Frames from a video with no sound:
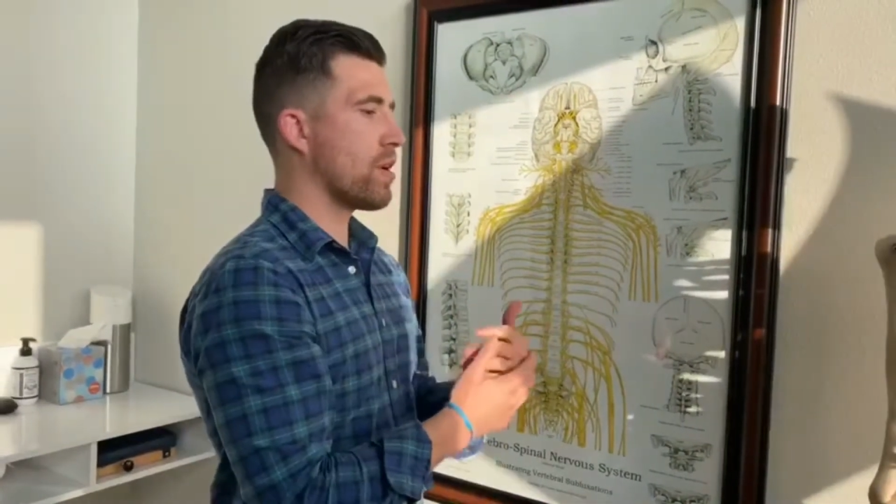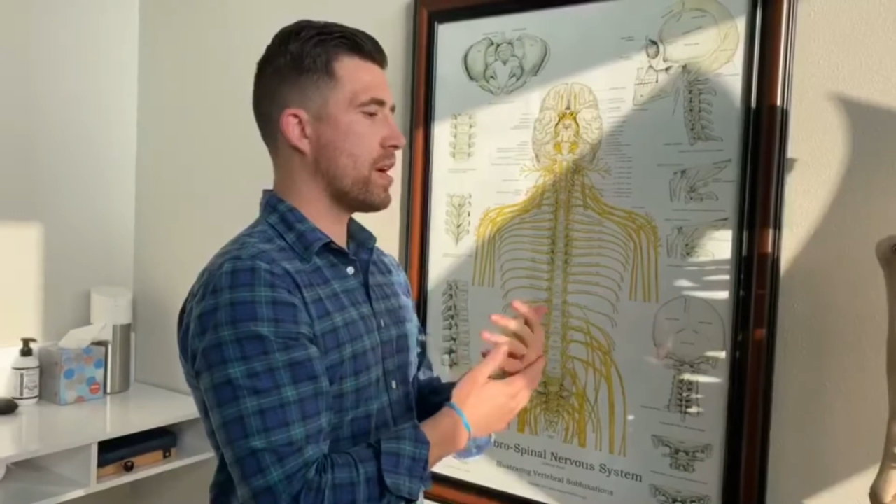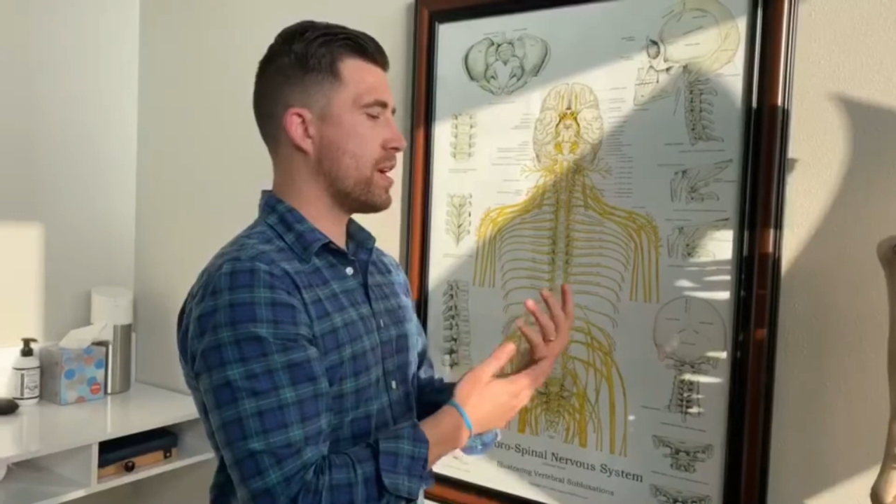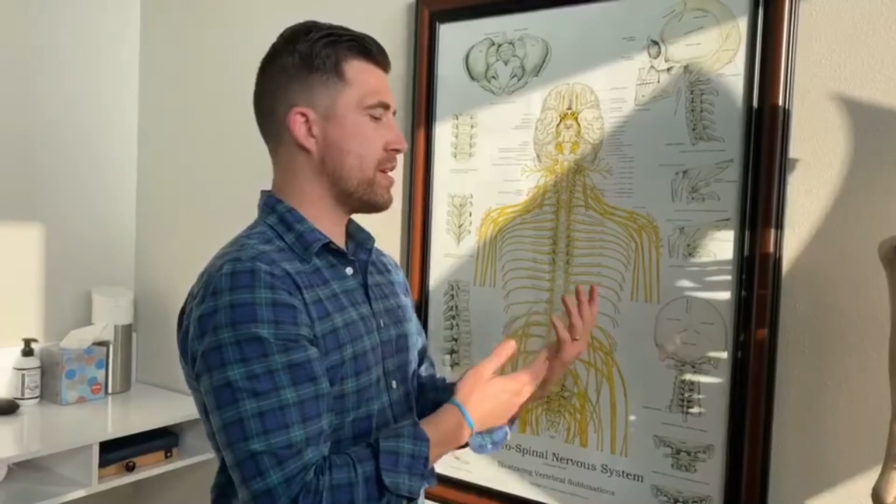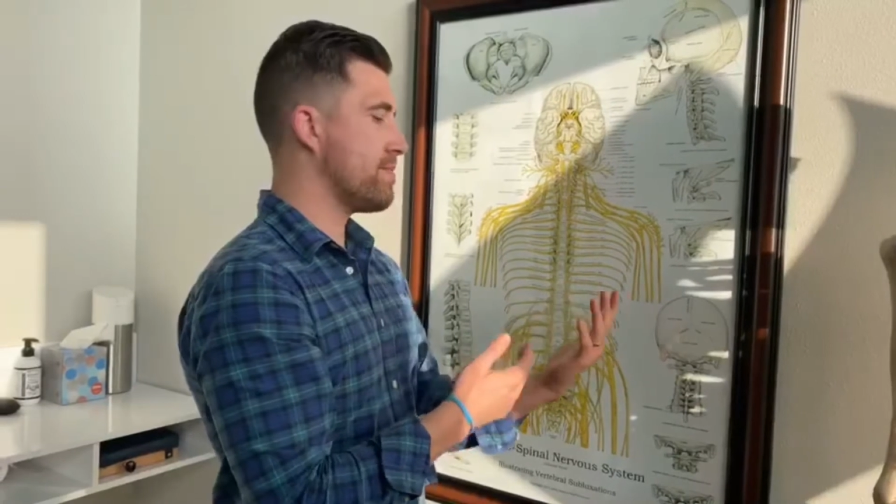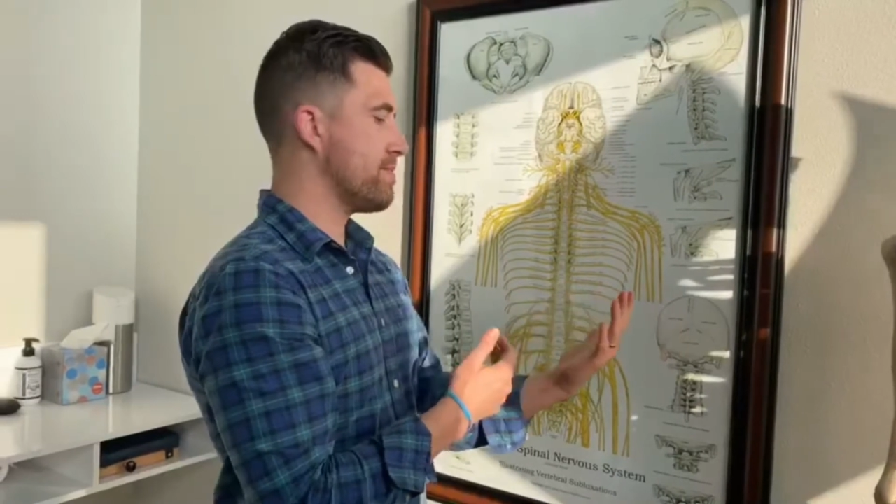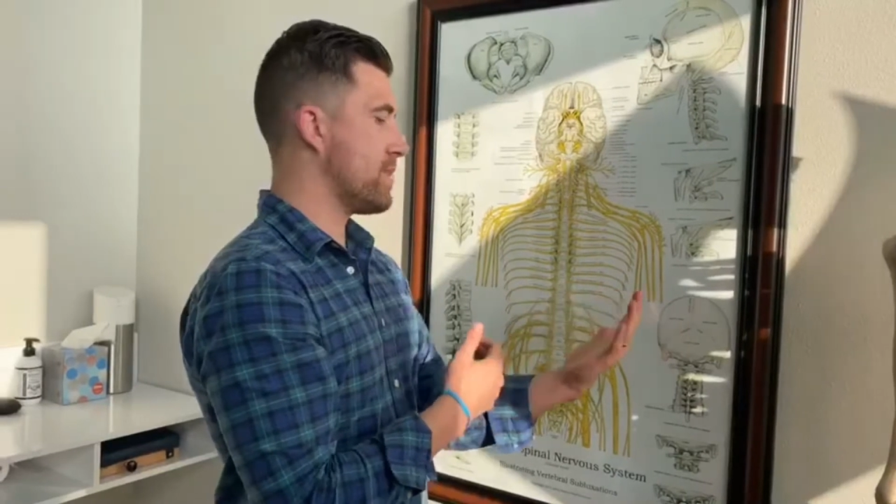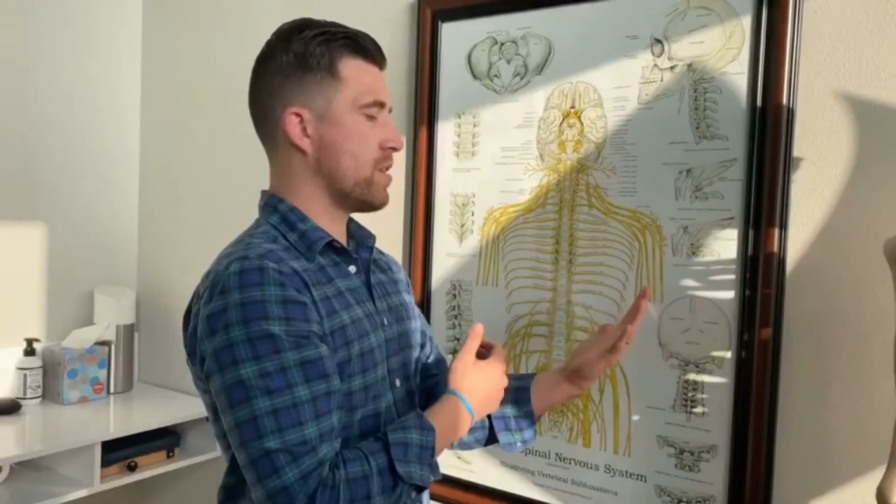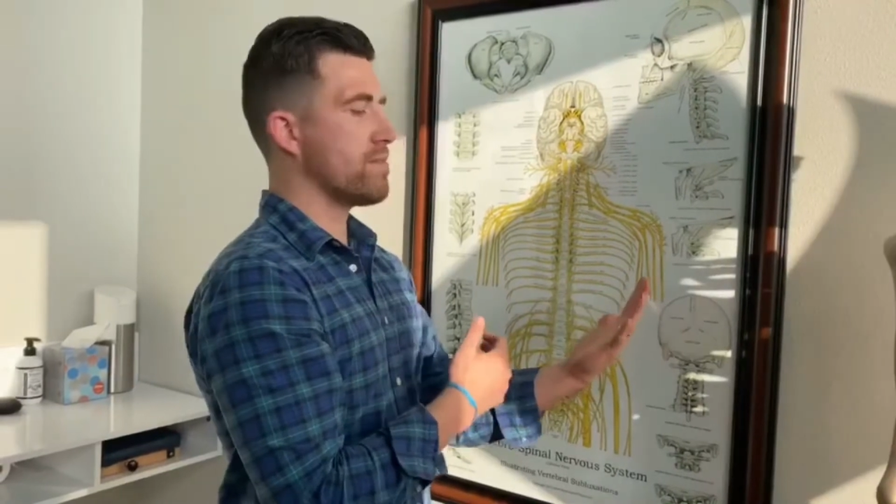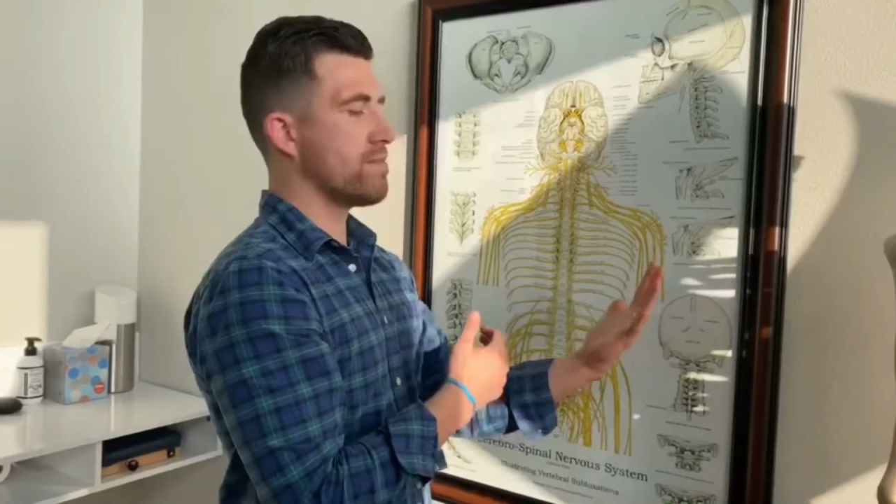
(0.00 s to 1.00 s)

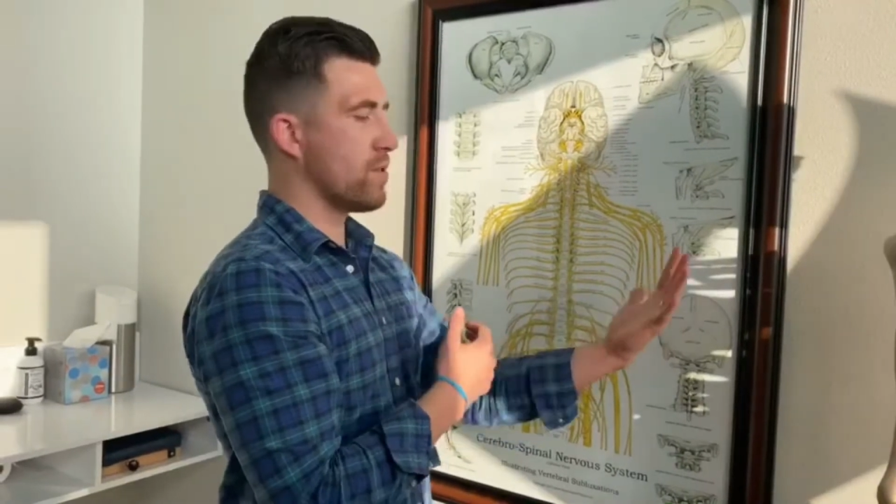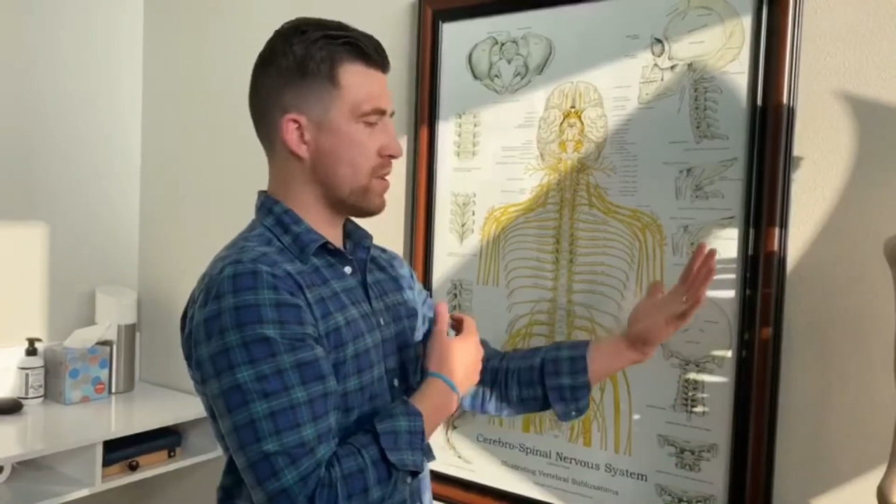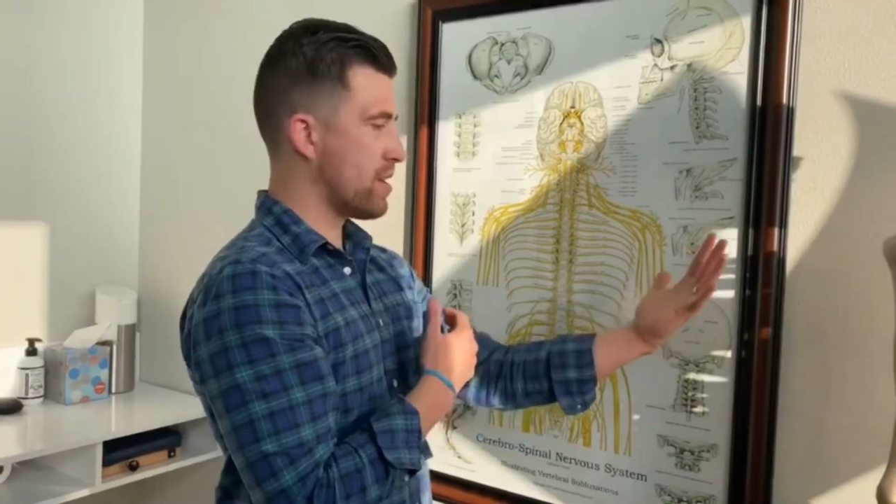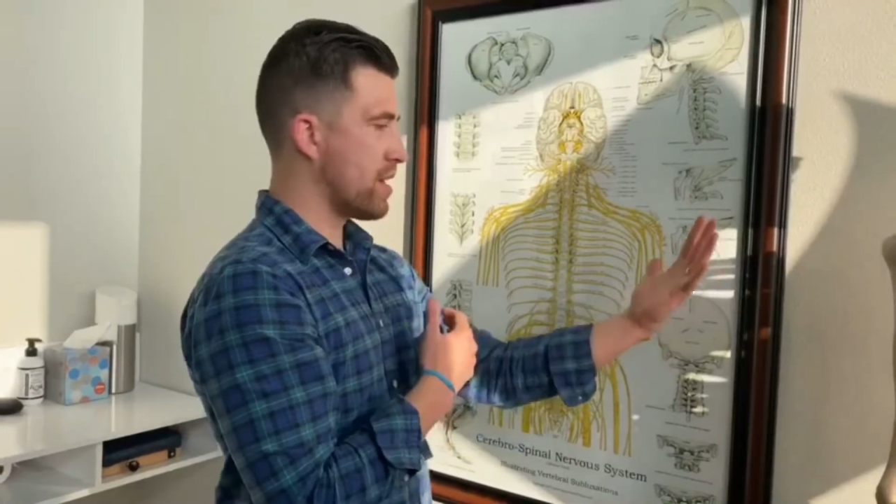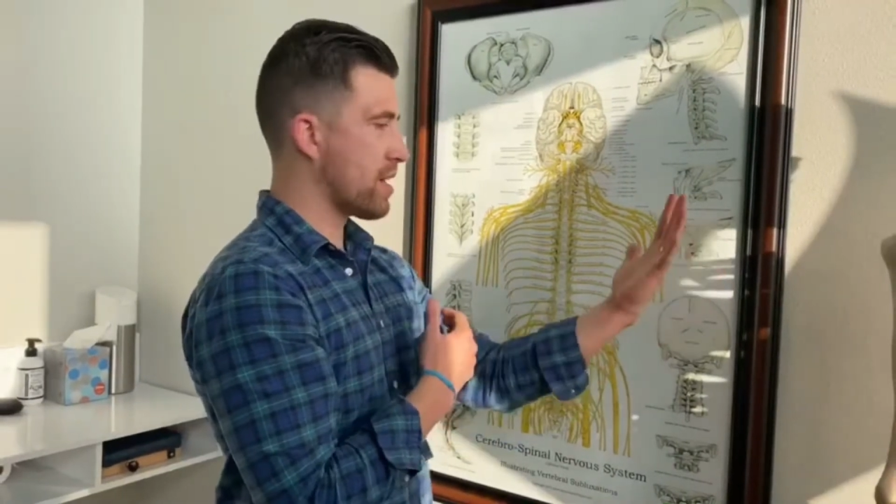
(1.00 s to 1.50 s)
a